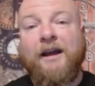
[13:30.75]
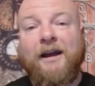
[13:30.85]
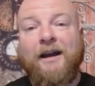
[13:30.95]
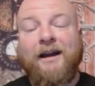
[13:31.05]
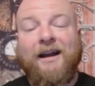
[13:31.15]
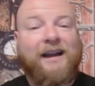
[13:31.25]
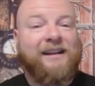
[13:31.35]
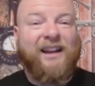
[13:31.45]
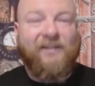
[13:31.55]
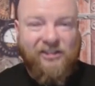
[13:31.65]
Uh,
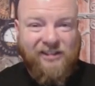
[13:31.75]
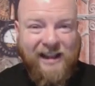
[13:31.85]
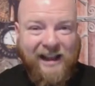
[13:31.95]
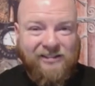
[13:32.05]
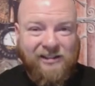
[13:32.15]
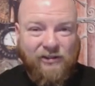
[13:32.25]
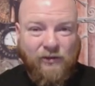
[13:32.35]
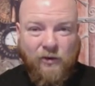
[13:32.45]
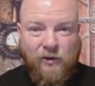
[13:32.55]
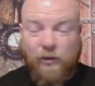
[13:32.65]
I'd love to see castings
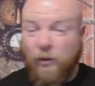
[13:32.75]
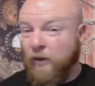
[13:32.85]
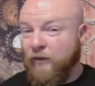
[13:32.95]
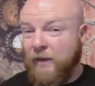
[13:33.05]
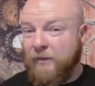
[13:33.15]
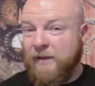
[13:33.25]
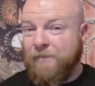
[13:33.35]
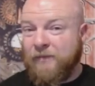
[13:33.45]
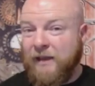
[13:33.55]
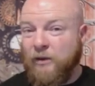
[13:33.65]
for the royal
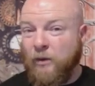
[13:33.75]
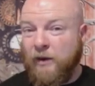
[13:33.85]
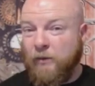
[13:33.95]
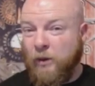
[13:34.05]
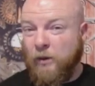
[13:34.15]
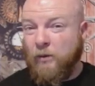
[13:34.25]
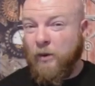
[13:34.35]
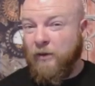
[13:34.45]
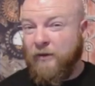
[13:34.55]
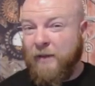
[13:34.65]
family, Andoran royal,
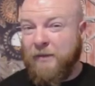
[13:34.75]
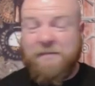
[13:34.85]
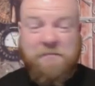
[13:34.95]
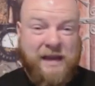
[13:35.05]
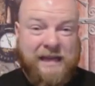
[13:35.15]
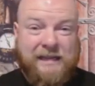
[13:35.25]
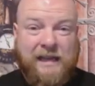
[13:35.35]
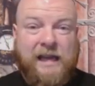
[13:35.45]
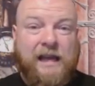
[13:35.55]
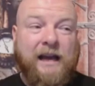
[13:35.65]
royal family, Min,
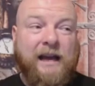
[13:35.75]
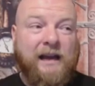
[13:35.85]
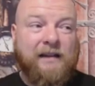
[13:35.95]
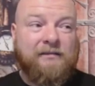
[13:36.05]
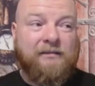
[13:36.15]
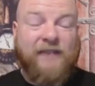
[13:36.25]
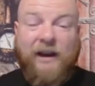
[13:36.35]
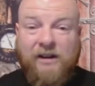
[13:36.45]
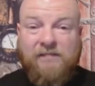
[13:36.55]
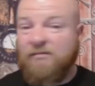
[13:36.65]
uh,
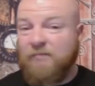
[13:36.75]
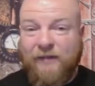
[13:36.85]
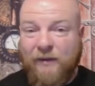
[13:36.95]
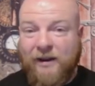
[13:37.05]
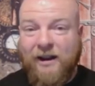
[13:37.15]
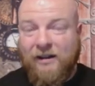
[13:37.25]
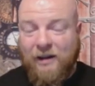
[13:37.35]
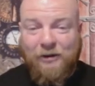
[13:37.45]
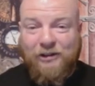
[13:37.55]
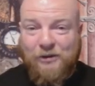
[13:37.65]
Verin, my favorite
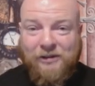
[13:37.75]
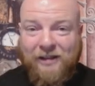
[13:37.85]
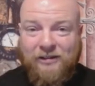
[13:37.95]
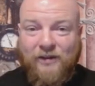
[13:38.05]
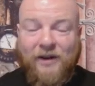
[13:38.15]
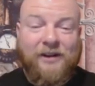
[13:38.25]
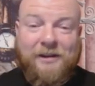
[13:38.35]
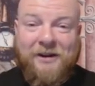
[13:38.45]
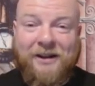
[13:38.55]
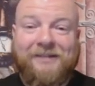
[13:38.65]
character. I want to see who's cast as Verin.
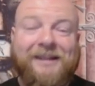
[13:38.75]
Come on.